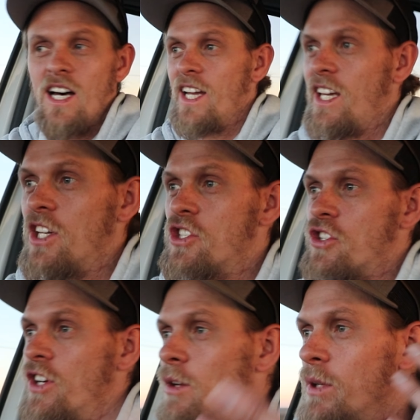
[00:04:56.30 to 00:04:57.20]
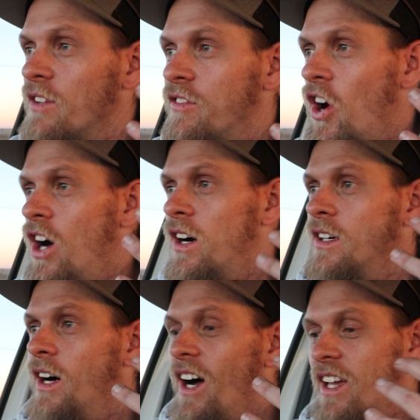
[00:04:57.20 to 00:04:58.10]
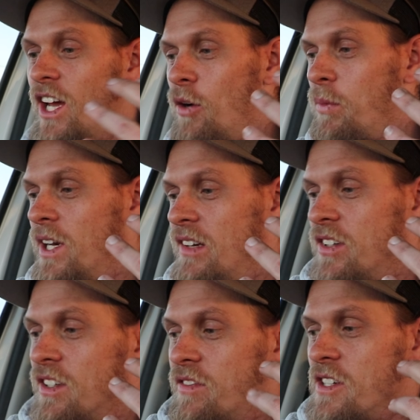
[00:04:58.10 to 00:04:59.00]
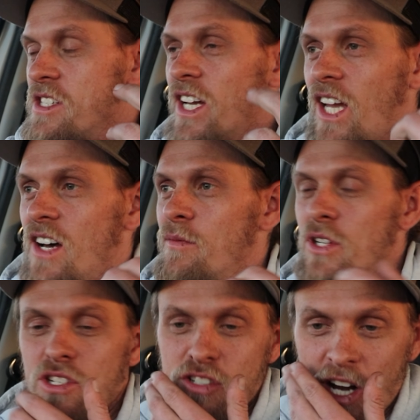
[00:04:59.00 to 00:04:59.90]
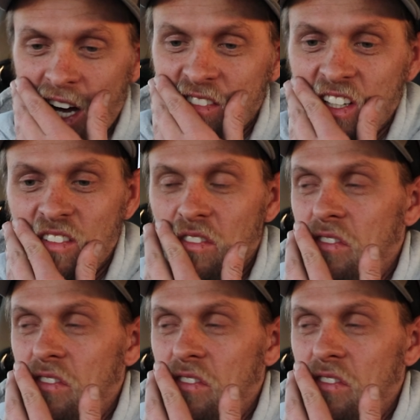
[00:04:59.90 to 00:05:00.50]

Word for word: like extremely far. I cannot believe it. It feels like I've been driving